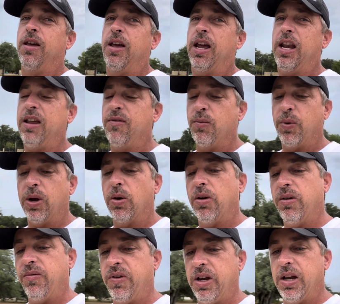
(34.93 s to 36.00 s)
And even we go to
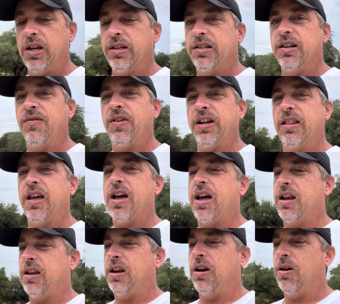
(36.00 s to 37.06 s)
events, stuff like
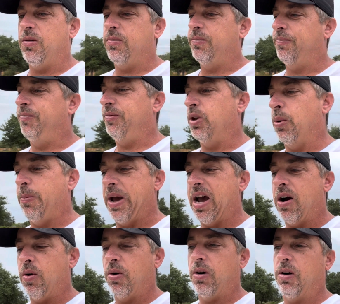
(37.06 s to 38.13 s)
that, you know, no
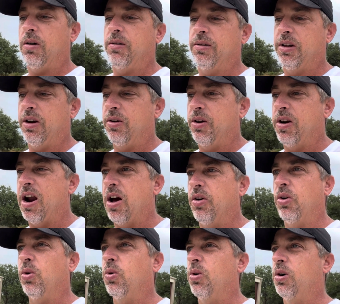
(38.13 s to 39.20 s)
power, you know, you're
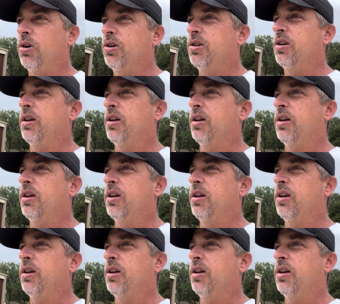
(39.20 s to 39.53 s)
outdoors